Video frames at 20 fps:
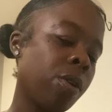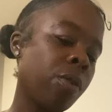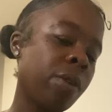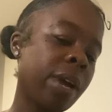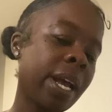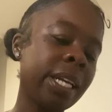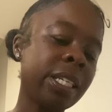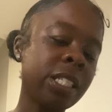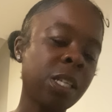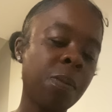
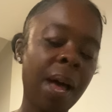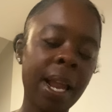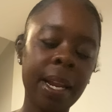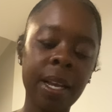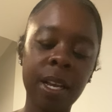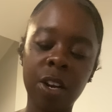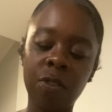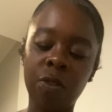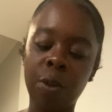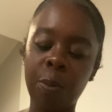Okay, somebody
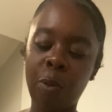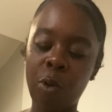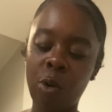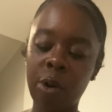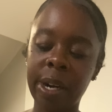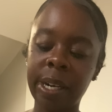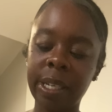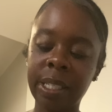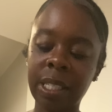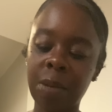could have
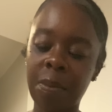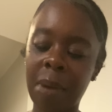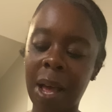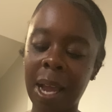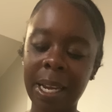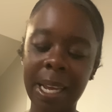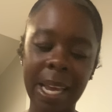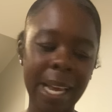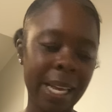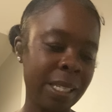reported somebody